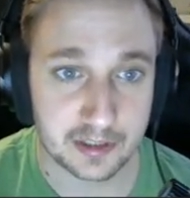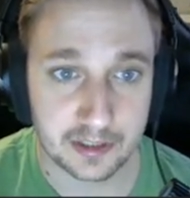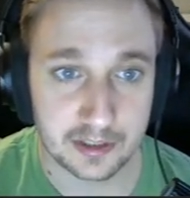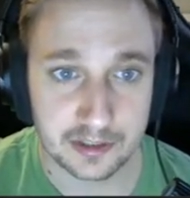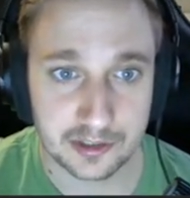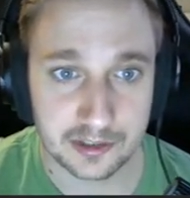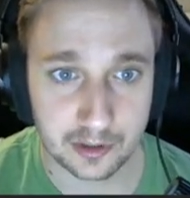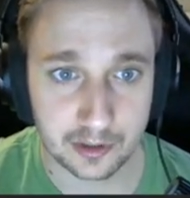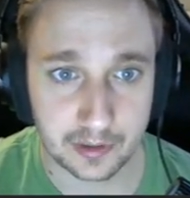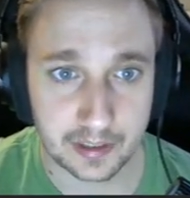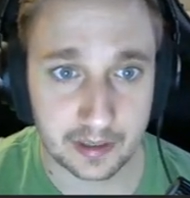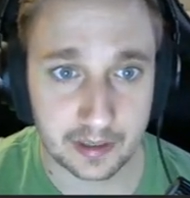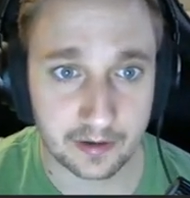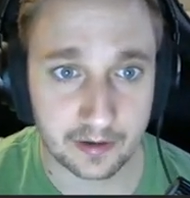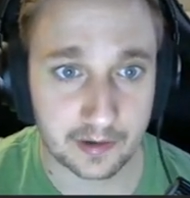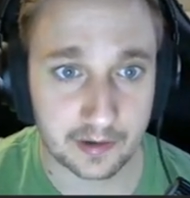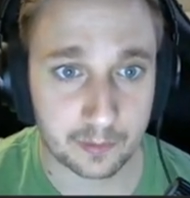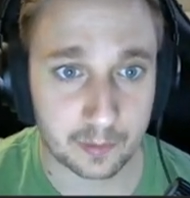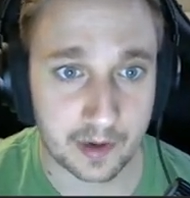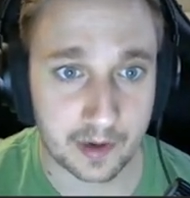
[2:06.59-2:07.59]
So here,
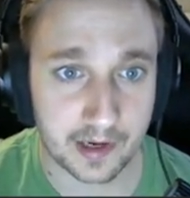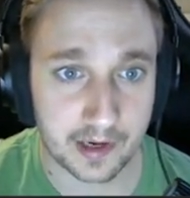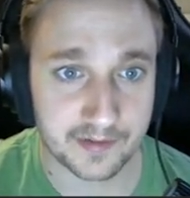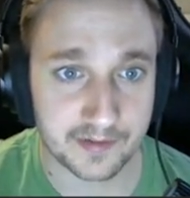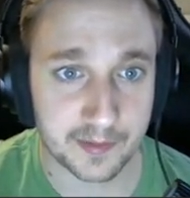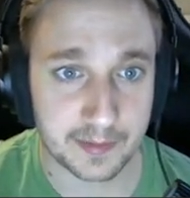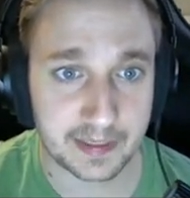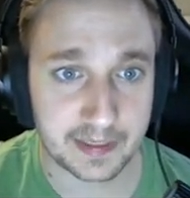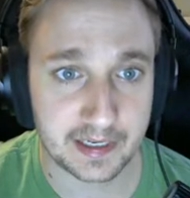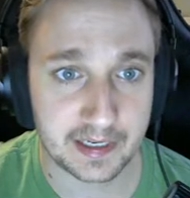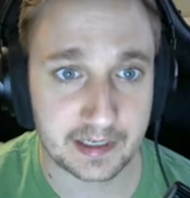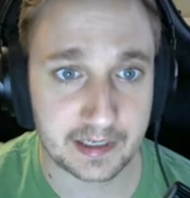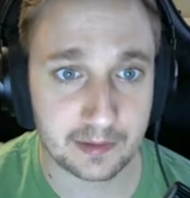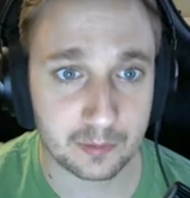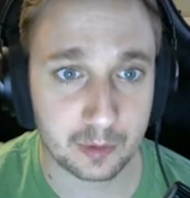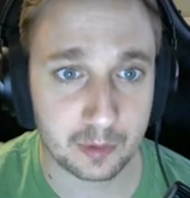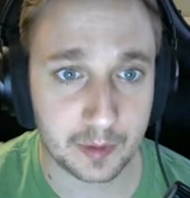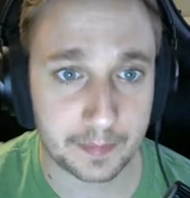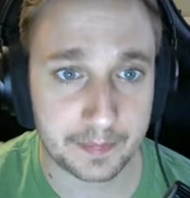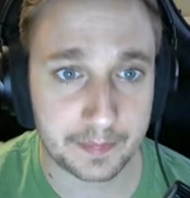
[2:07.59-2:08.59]
right off at the beginning,
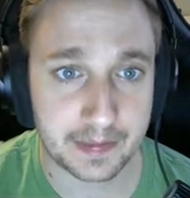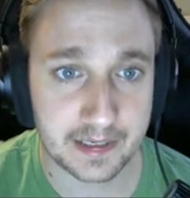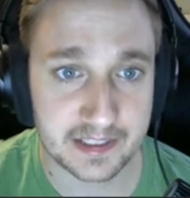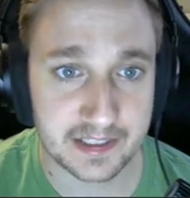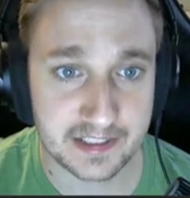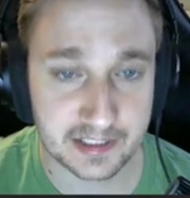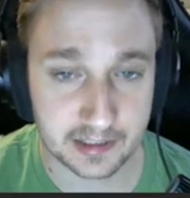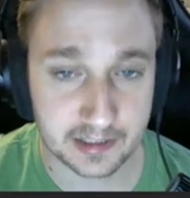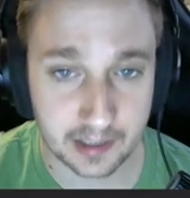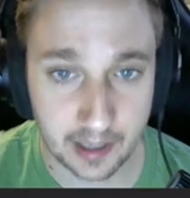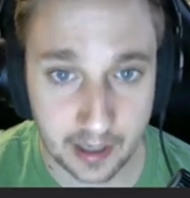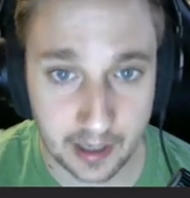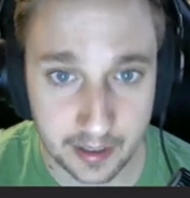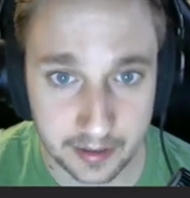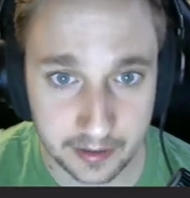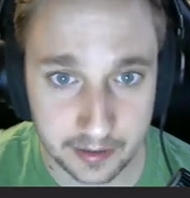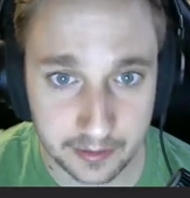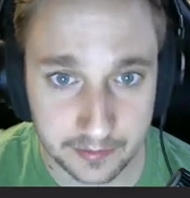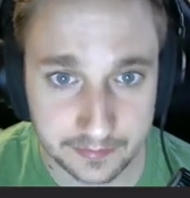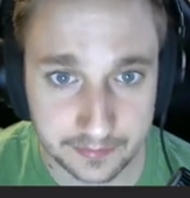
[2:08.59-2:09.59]
we're
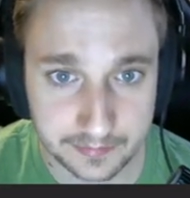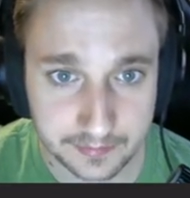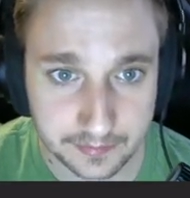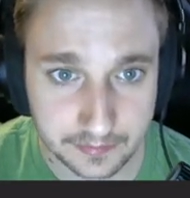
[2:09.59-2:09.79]
pizzicato.